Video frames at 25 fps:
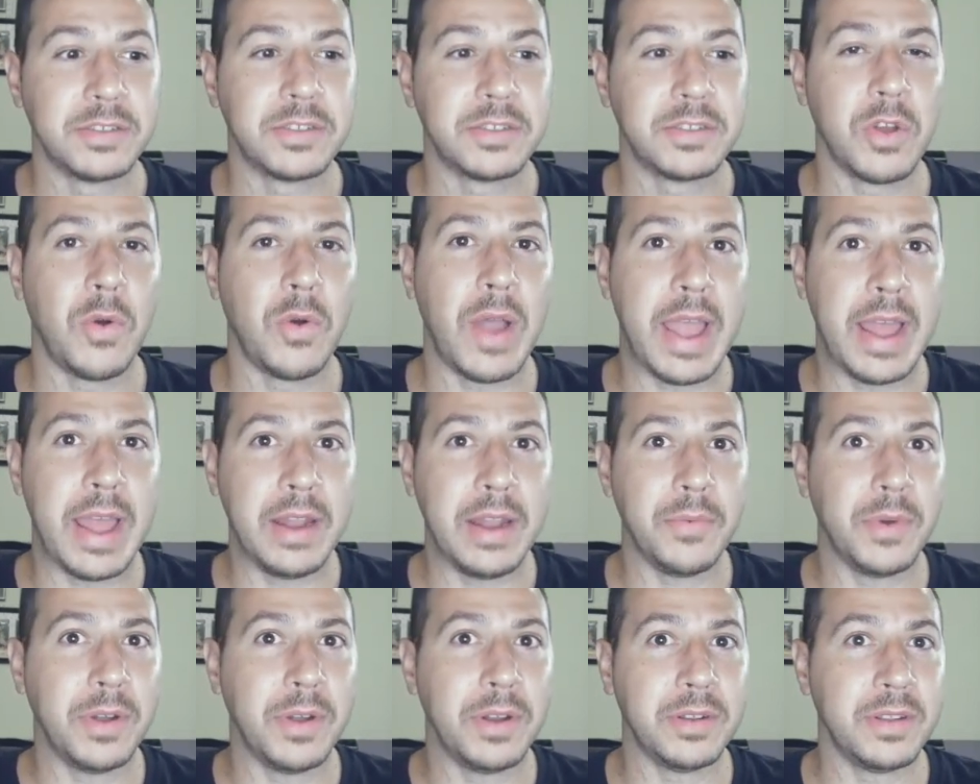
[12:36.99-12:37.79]
So
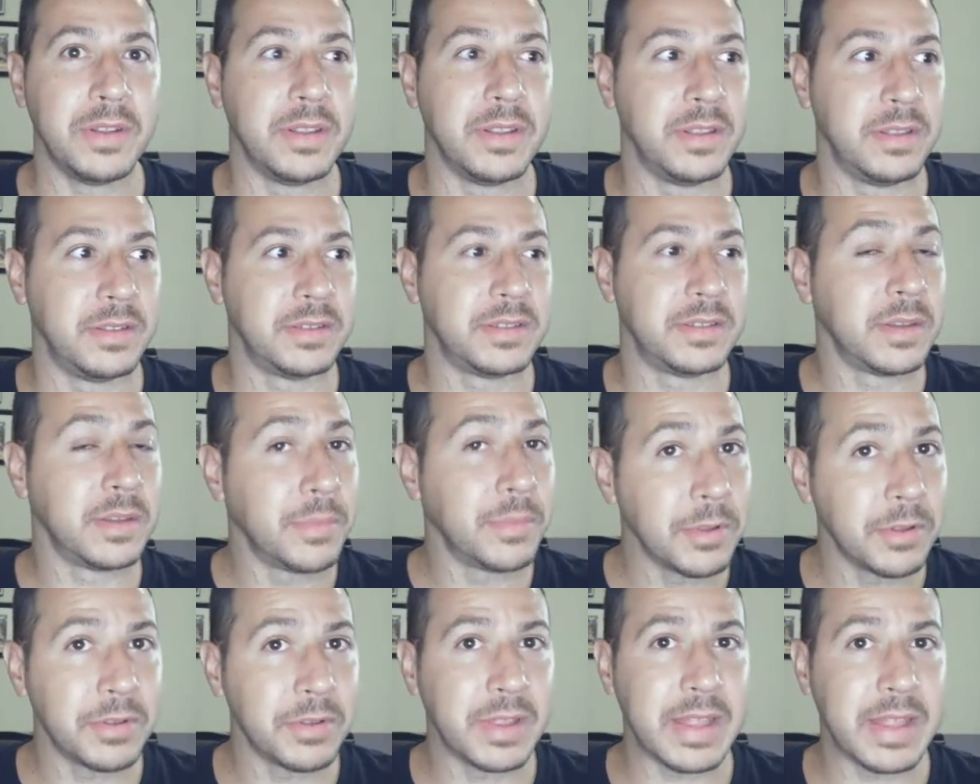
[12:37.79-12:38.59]
anyone
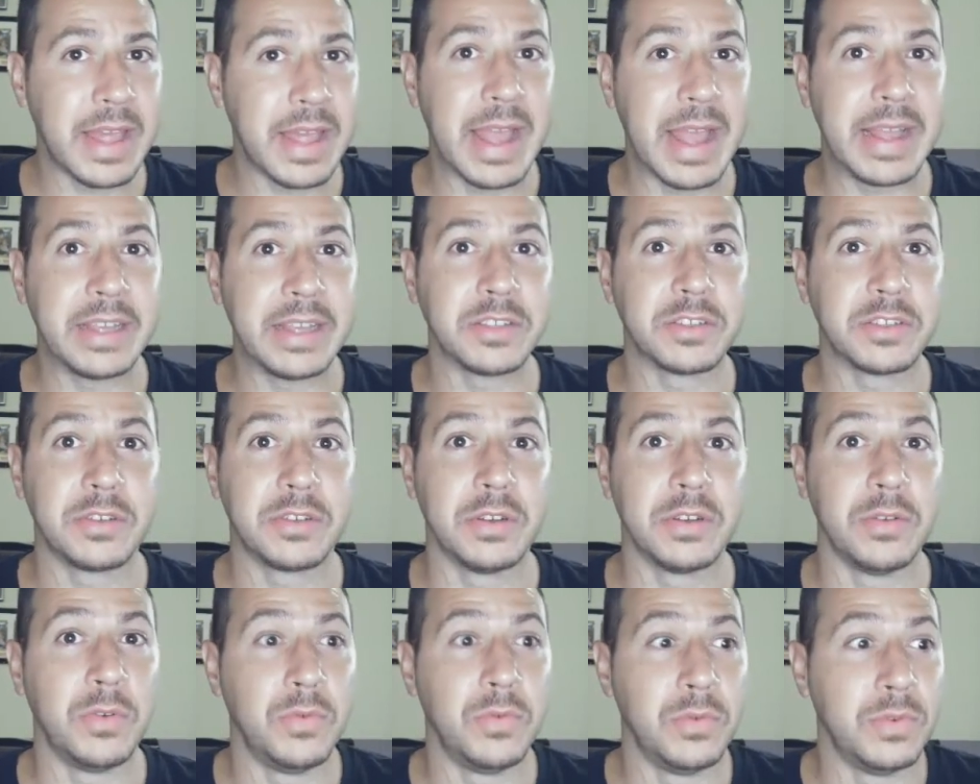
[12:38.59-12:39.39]
similar to that is
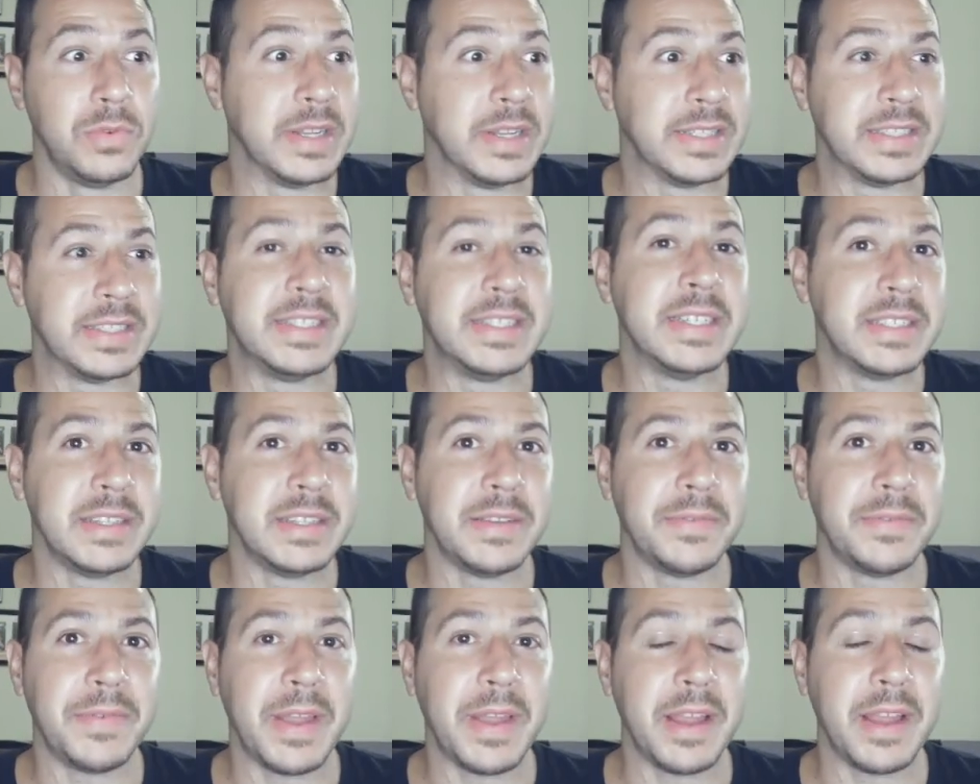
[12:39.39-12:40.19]
who is
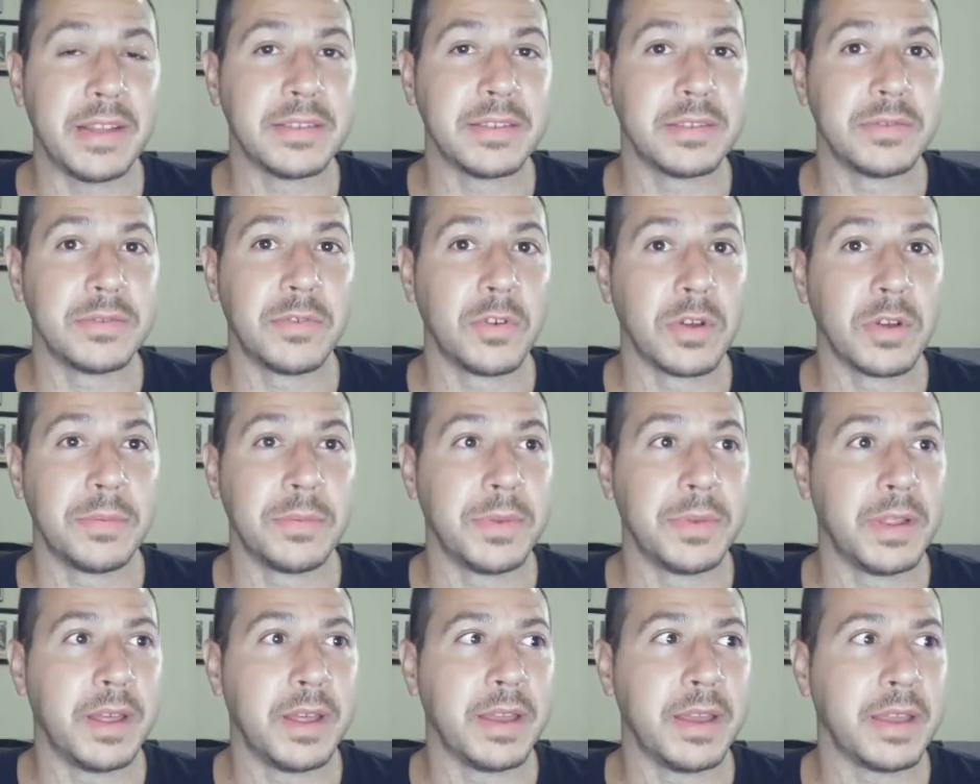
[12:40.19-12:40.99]
Disney fans that are
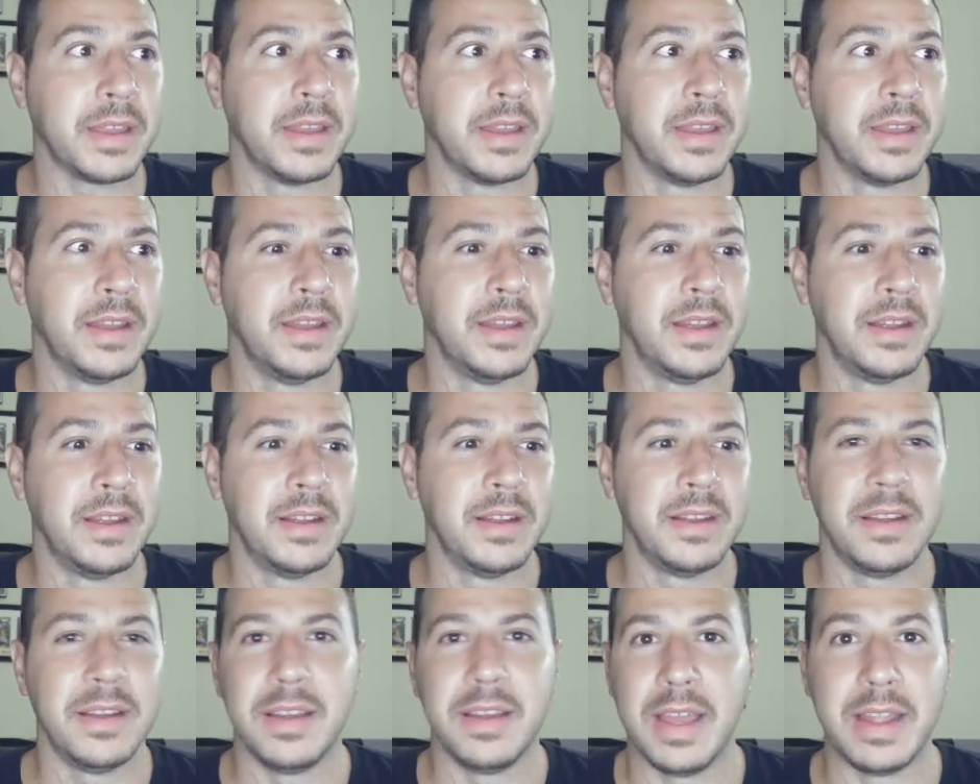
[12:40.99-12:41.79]
gonna be like
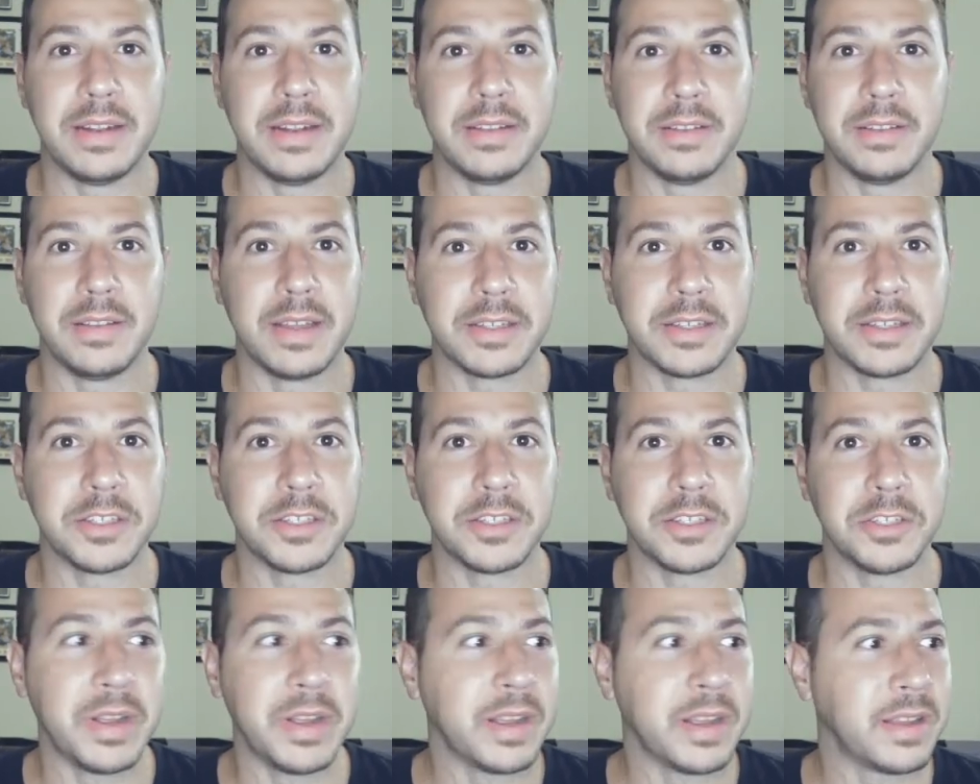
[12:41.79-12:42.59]
and
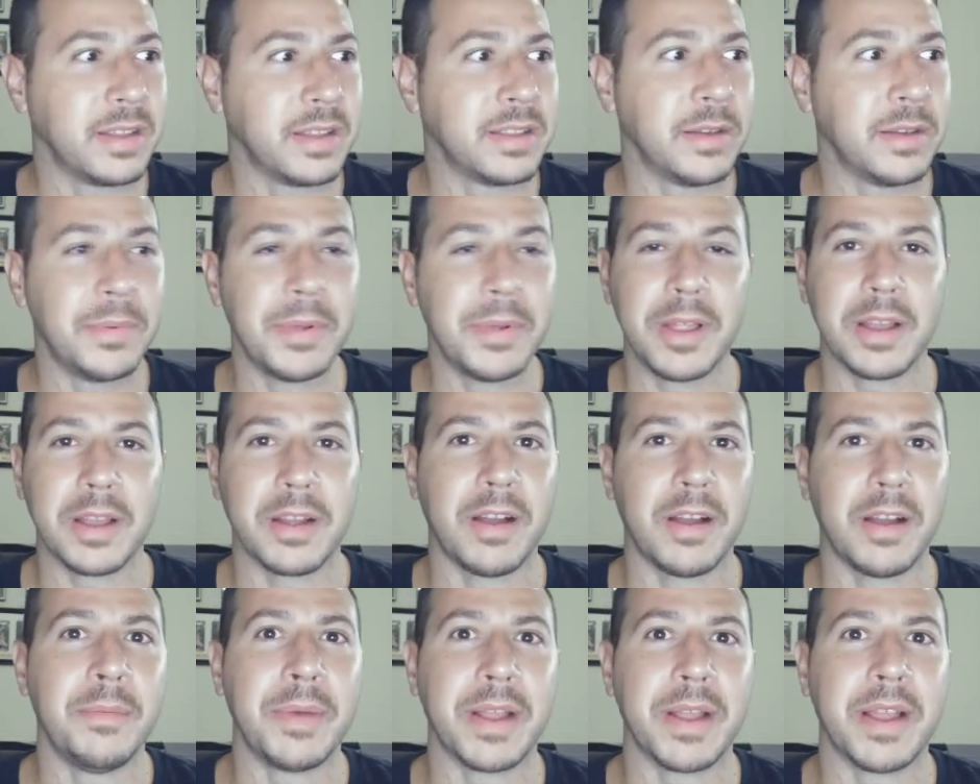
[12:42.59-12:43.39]
likes to drink, they'd be
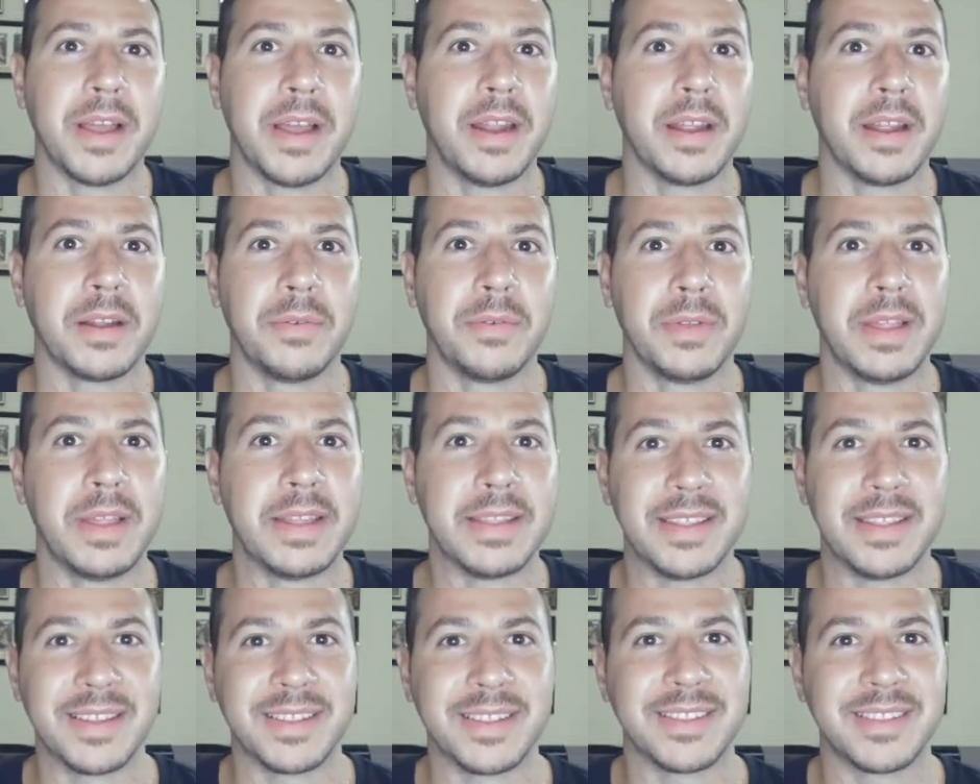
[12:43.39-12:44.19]
like, Oh my god, I can
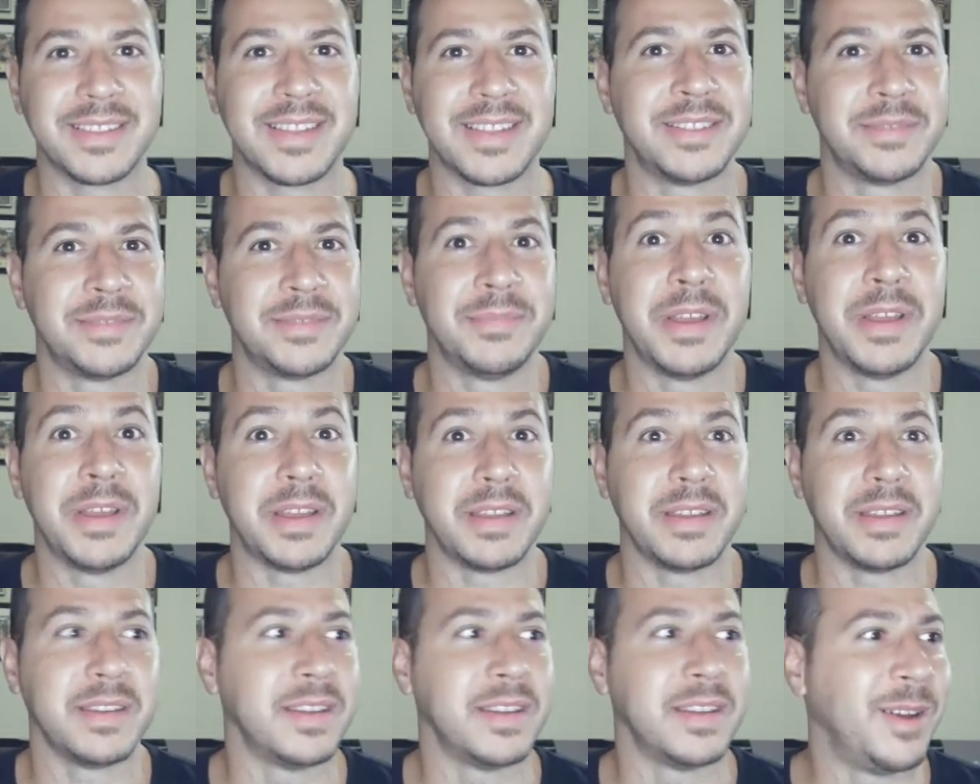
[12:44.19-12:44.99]
relate, like that's
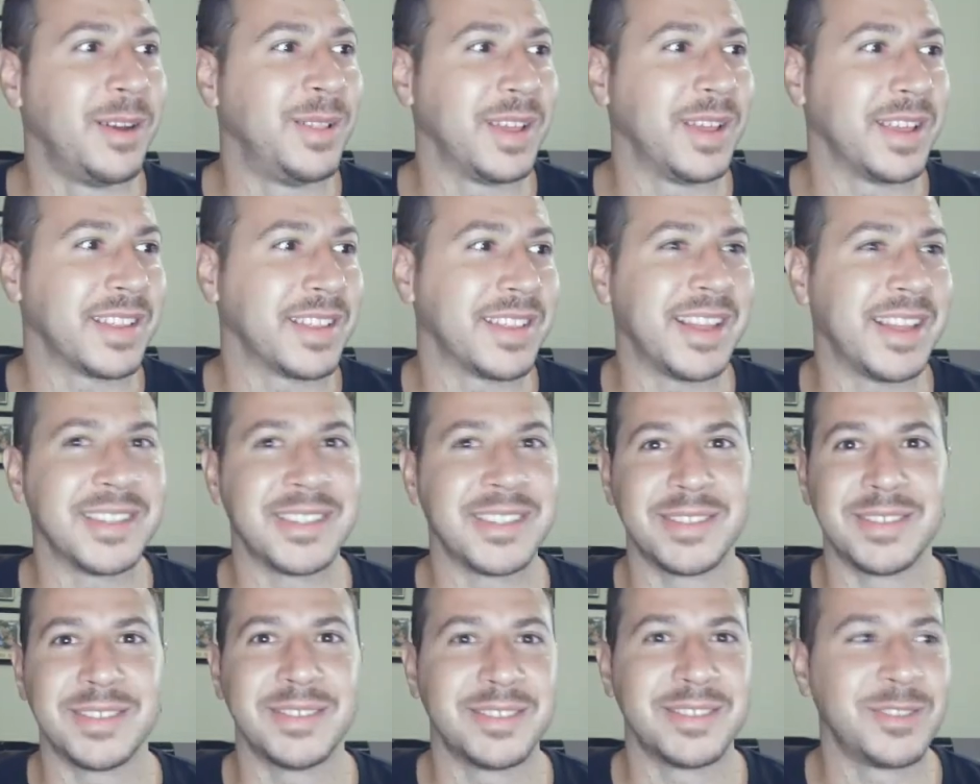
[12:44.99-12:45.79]
me. You know, like
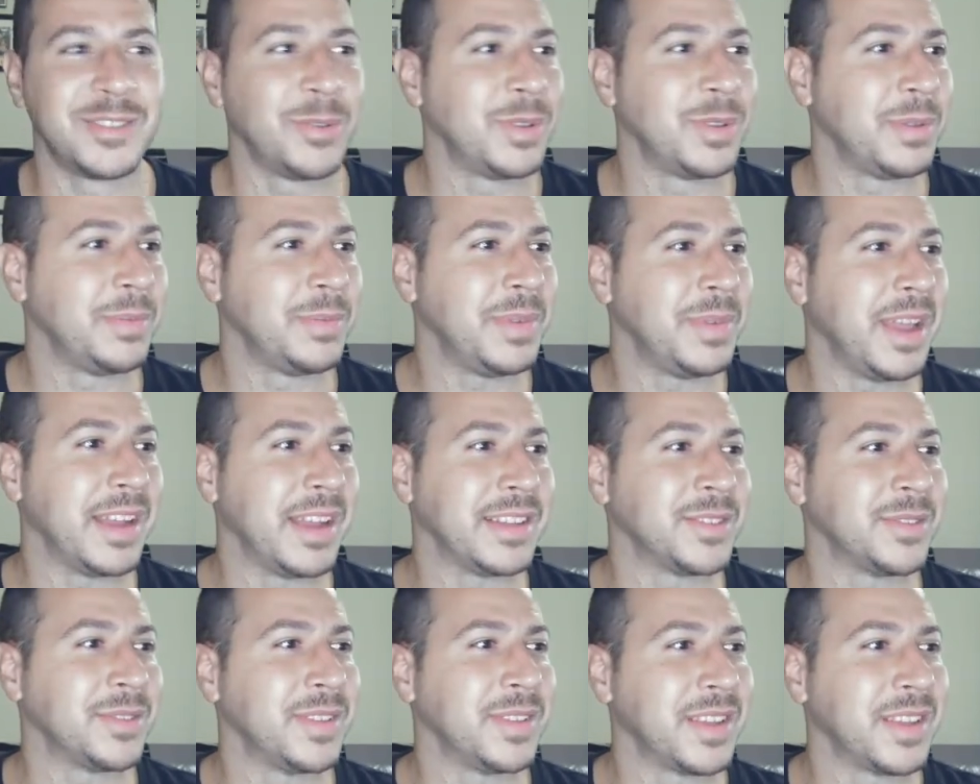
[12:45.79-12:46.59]
that's totally me.
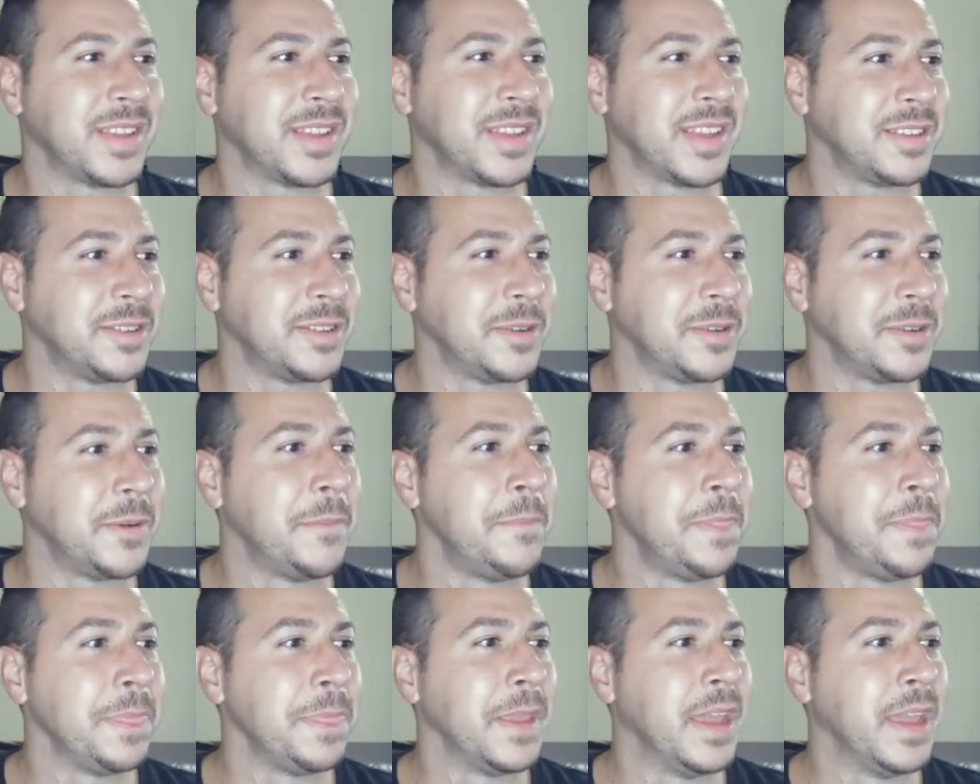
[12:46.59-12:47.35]
I totally get it, dude.